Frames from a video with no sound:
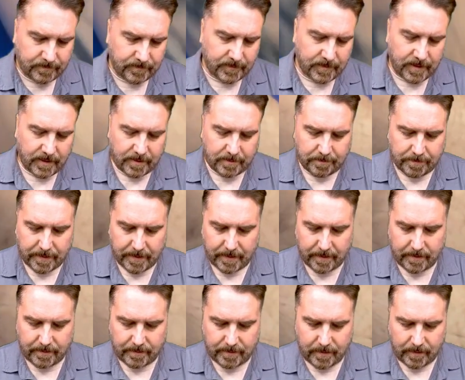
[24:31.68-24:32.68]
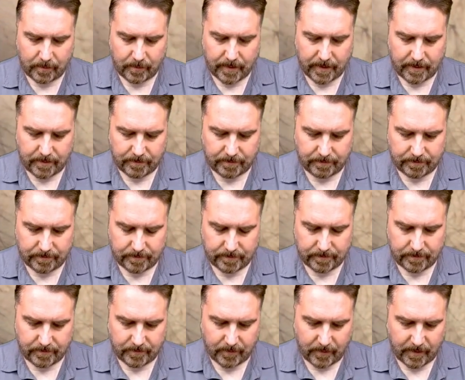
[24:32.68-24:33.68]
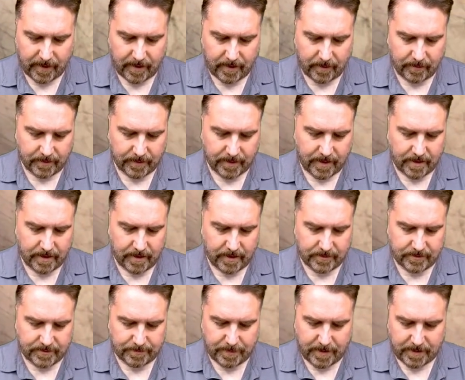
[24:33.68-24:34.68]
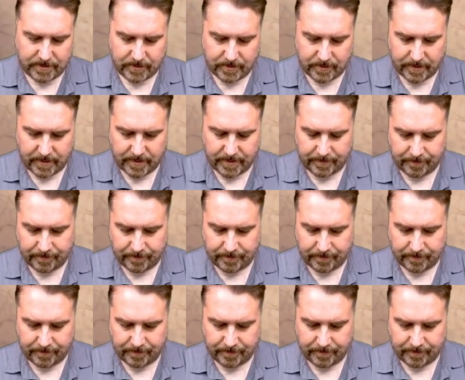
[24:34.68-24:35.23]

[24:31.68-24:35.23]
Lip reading: Impel. Oh, wow. Wow, we got another special, huh?